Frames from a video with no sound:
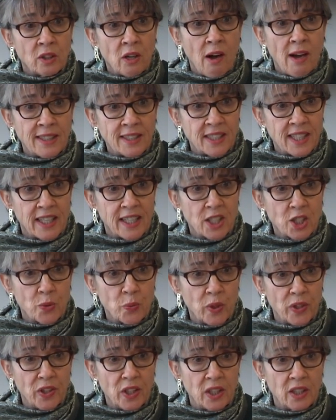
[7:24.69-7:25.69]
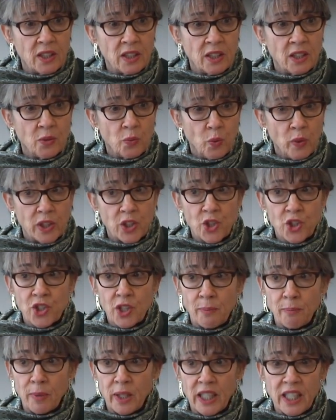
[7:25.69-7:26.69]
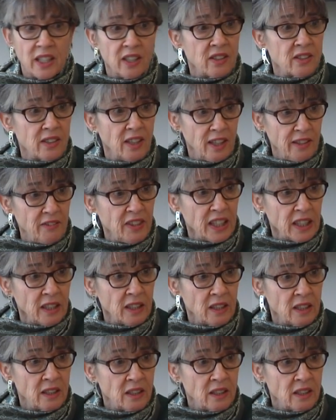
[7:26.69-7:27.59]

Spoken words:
context within which somebody is living,